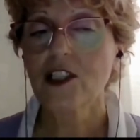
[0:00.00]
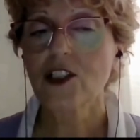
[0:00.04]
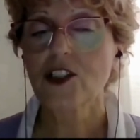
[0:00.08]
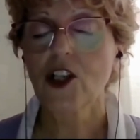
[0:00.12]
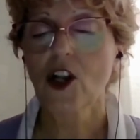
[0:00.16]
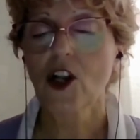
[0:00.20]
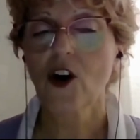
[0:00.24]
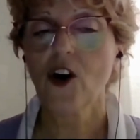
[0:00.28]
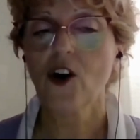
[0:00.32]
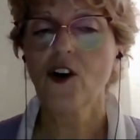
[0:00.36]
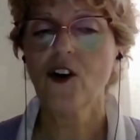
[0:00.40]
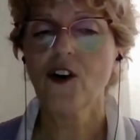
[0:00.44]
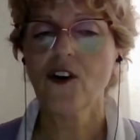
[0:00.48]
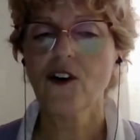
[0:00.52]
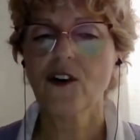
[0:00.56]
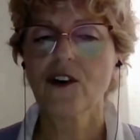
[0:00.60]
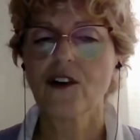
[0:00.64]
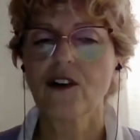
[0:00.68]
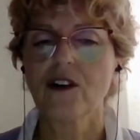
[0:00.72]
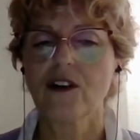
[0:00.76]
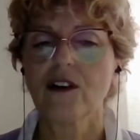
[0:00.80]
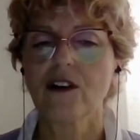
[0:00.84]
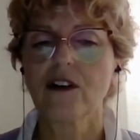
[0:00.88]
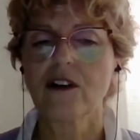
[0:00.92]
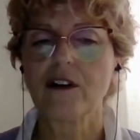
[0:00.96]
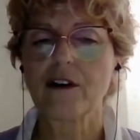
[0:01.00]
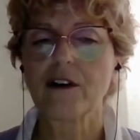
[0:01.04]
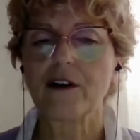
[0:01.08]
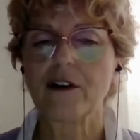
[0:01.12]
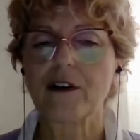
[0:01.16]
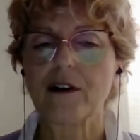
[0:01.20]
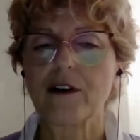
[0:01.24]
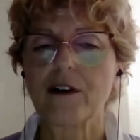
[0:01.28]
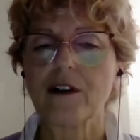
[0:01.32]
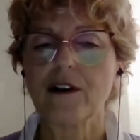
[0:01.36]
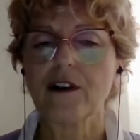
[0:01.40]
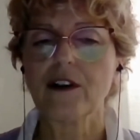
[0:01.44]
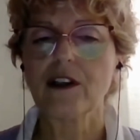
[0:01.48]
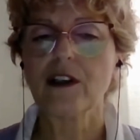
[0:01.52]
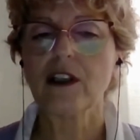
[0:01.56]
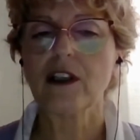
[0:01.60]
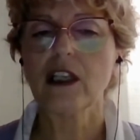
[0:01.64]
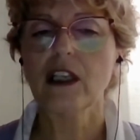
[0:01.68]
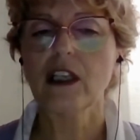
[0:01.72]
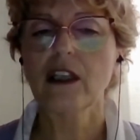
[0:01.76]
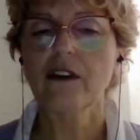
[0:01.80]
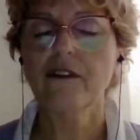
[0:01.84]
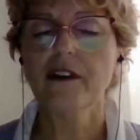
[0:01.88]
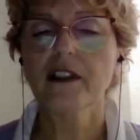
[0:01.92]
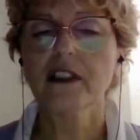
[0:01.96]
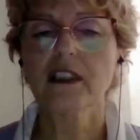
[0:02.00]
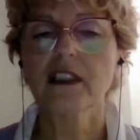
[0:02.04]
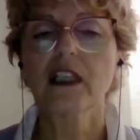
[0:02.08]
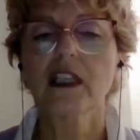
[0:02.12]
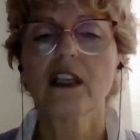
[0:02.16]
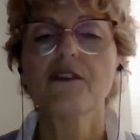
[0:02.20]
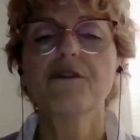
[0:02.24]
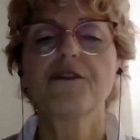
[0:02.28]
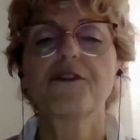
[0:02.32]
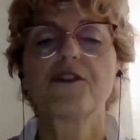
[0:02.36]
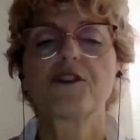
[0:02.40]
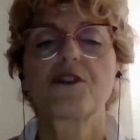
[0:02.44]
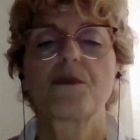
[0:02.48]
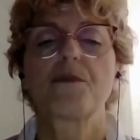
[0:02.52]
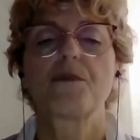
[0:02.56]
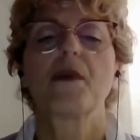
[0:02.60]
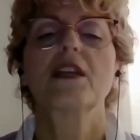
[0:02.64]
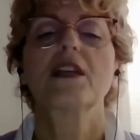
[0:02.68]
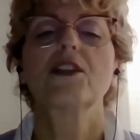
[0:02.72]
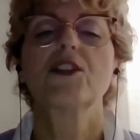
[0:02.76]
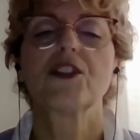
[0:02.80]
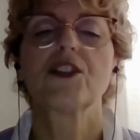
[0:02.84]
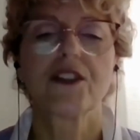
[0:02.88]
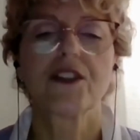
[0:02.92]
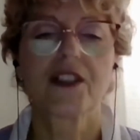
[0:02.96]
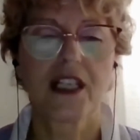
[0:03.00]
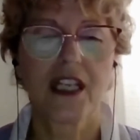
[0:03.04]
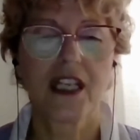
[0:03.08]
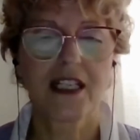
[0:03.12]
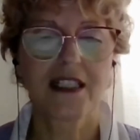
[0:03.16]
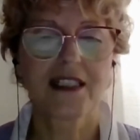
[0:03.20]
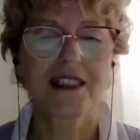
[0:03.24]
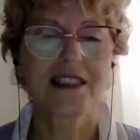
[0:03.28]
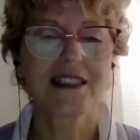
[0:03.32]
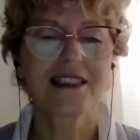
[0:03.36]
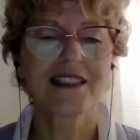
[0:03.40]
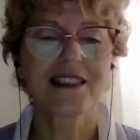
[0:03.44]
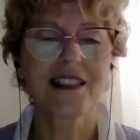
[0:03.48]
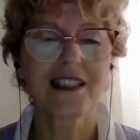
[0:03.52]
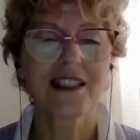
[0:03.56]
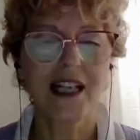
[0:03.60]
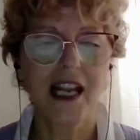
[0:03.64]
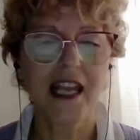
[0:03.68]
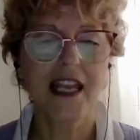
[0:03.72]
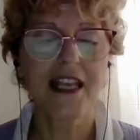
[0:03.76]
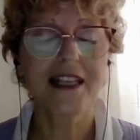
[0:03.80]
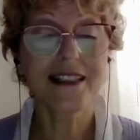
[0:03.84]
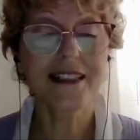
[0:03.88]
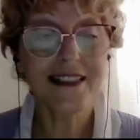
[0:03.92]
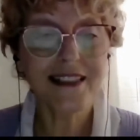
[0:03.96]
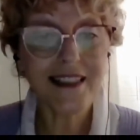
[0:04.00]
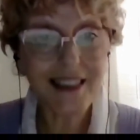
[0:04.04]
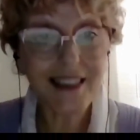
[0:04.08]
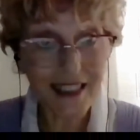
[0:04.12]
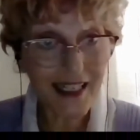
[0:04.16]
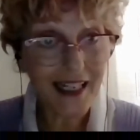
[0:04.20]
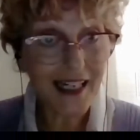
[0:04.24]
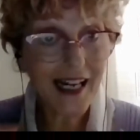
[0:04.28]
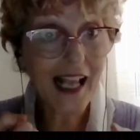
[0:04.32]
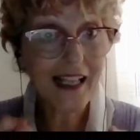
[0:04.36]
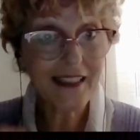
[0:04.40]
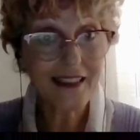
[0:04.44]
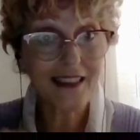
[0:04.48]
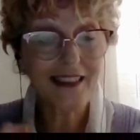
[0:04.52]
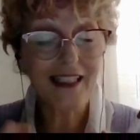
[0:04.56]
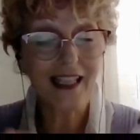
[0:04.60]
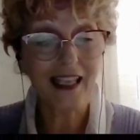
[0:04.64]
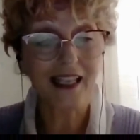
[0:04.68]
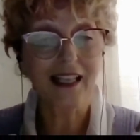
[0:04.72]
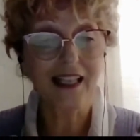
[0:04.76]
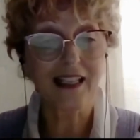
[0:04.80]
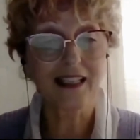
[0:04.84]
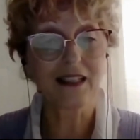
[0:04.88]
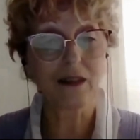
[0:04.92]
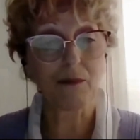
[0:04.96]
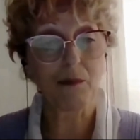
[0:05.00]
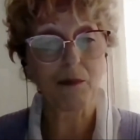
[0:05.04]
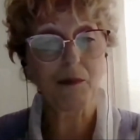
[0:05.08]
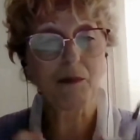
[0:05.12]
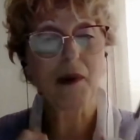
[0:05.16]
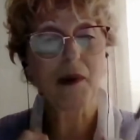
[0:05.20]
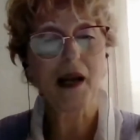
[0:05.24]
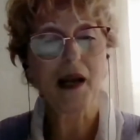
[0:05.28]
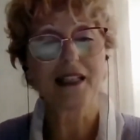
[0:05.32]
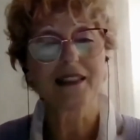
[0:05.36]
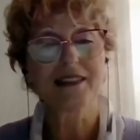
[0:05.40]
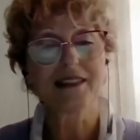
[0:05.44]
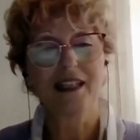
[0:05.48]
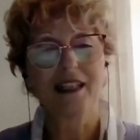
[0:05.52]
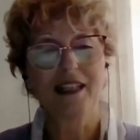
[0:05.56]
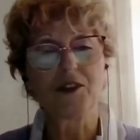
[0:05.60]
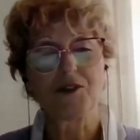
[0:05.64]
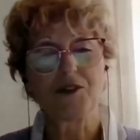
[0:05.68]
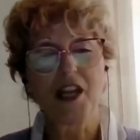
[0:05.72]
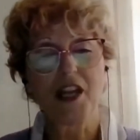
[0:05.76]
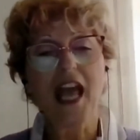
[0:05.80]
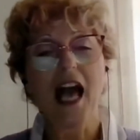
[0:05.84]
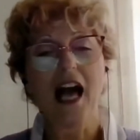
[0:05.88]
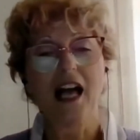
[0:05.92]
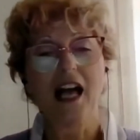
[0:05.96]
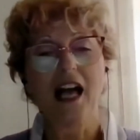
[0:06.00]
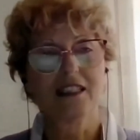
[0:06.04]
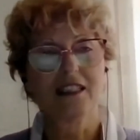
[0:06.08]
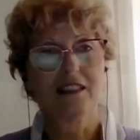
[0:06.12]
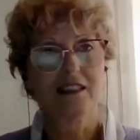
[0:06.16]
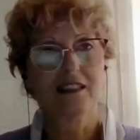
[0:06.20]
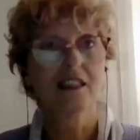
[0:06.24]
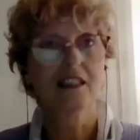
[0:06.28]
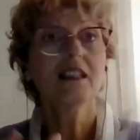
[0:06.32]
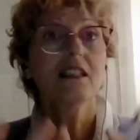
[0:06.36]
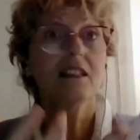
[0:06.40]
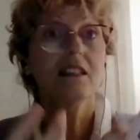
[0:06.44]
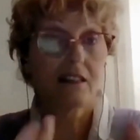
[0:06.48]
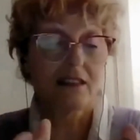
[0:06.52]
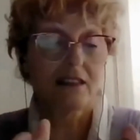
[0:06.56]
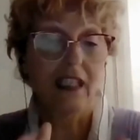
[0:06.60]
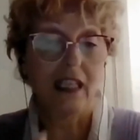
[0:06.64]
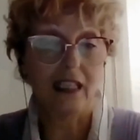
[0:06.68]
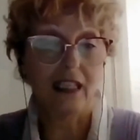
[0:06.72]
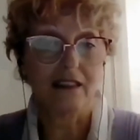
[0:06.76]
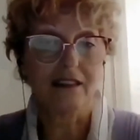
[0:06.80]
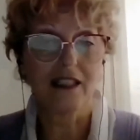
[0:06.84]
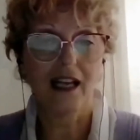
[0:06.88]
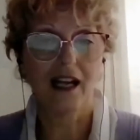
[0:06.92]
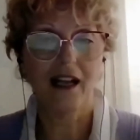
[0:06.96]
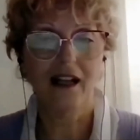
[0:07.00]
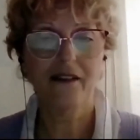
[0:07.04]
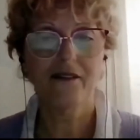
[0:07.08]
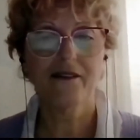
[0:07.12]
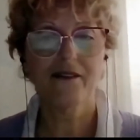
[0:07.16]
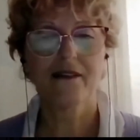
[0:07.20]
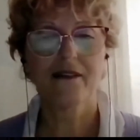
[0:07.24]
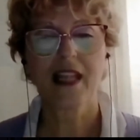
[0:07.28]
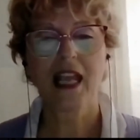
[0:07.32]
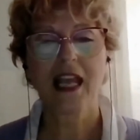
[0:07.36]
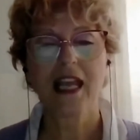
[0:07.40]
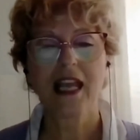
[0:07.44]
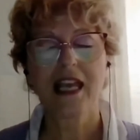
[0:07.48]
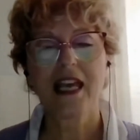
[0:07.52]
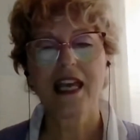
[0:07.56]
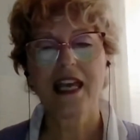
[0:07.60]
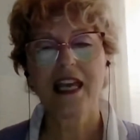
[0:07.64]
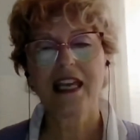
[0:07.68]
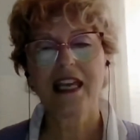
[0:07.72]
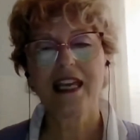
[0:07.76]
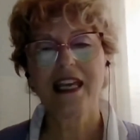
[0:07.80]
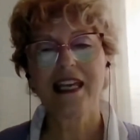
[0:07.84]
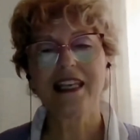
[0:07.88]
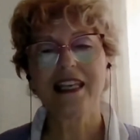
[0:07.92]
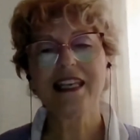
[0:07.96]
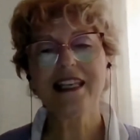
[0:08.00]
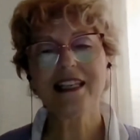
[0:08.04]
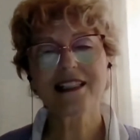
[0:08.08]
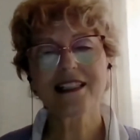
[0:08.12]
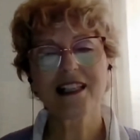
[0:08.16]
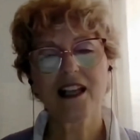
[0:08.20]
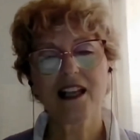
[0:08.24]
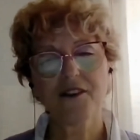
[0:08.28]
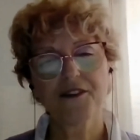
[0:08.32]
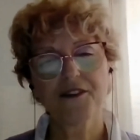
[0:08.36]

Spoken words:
So even the information extracted by the reality data is